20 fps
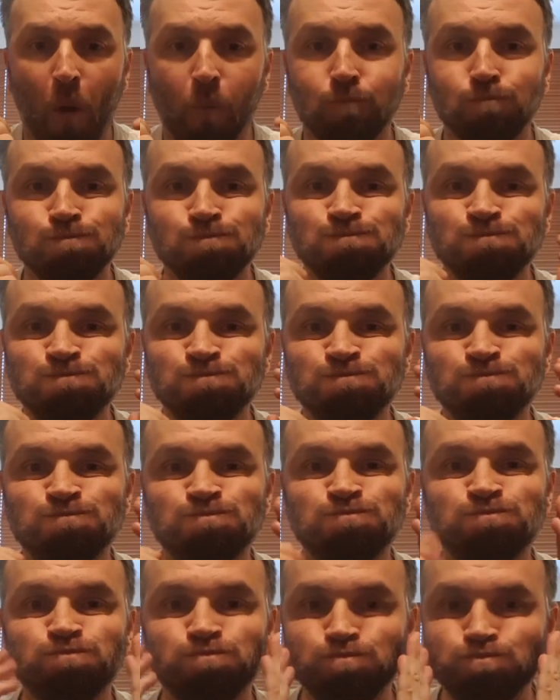
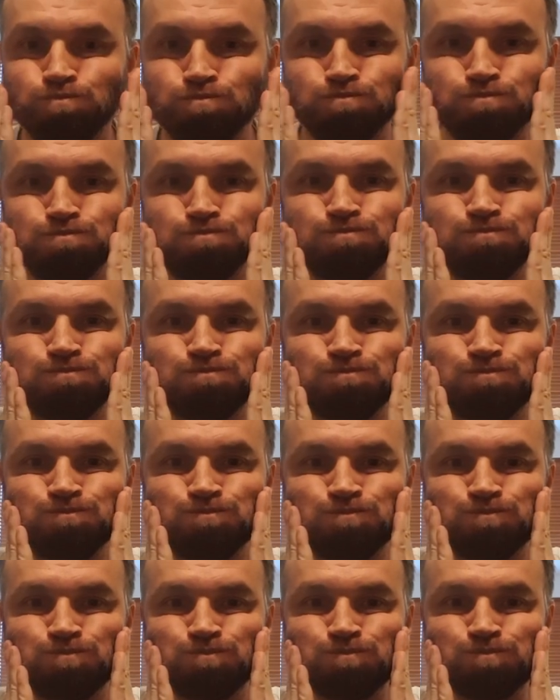
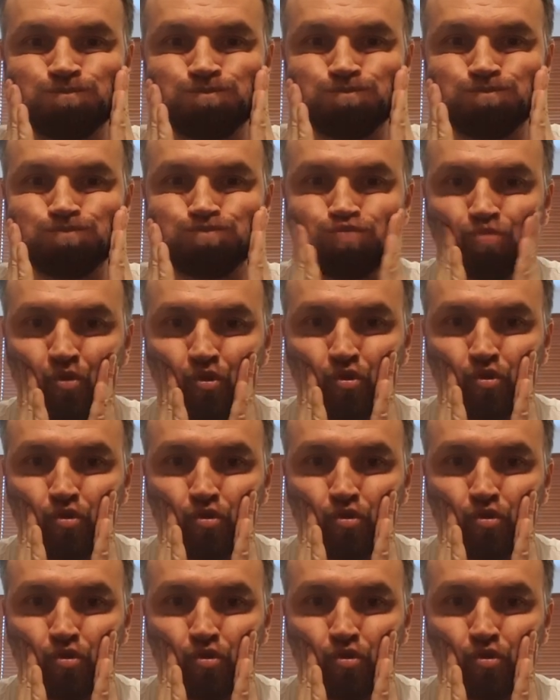Nothing is said.